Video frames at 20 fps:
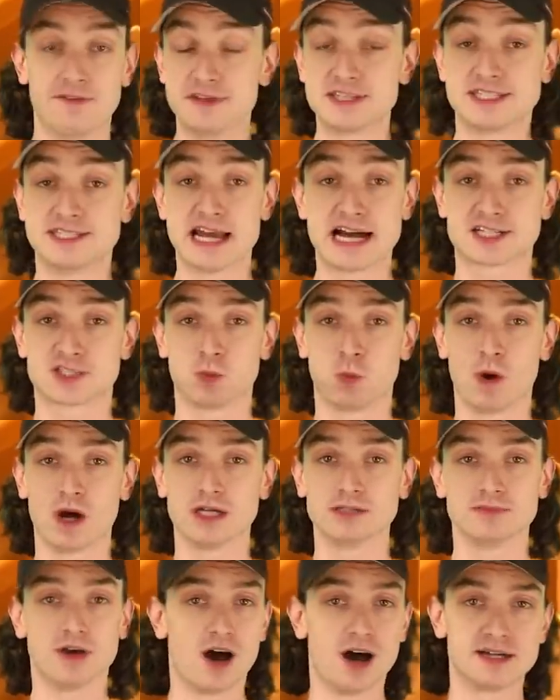This next
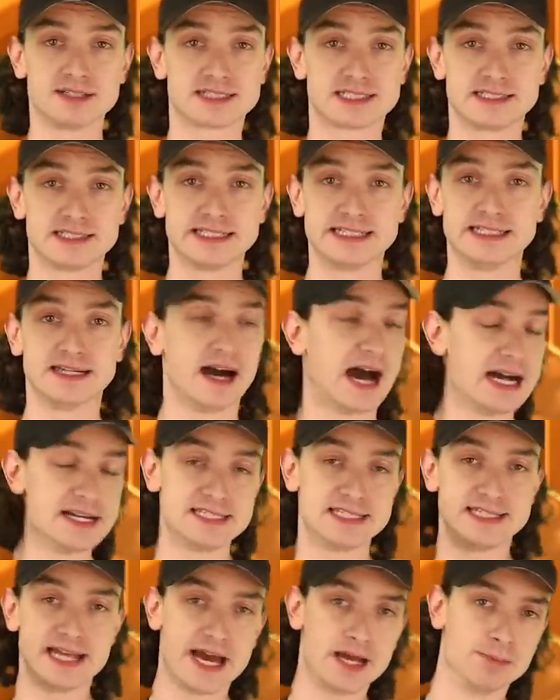one, honestly, I
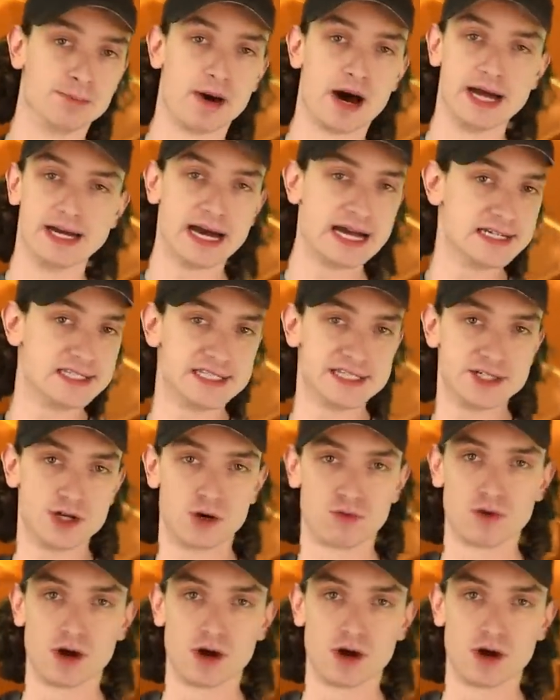stand by. I see no